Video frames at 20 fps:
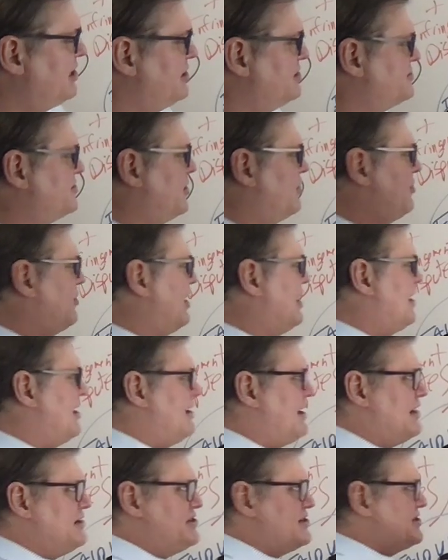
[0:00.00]
So
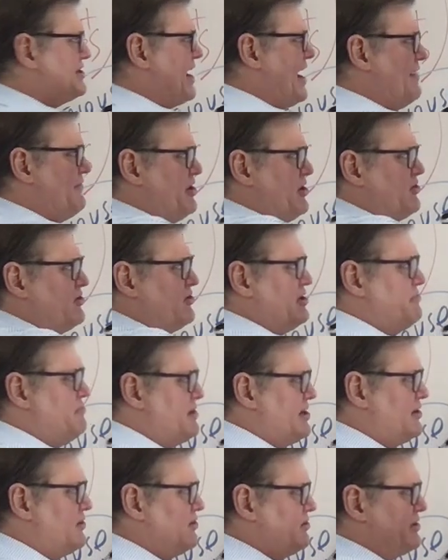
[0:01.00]
uh, I just have here in the
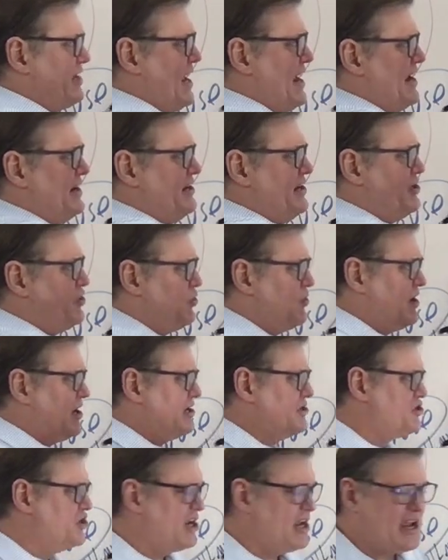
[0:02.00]
middle Candy
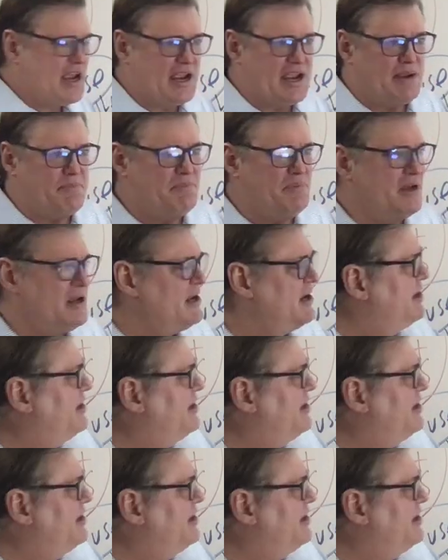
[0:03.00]
Crush game.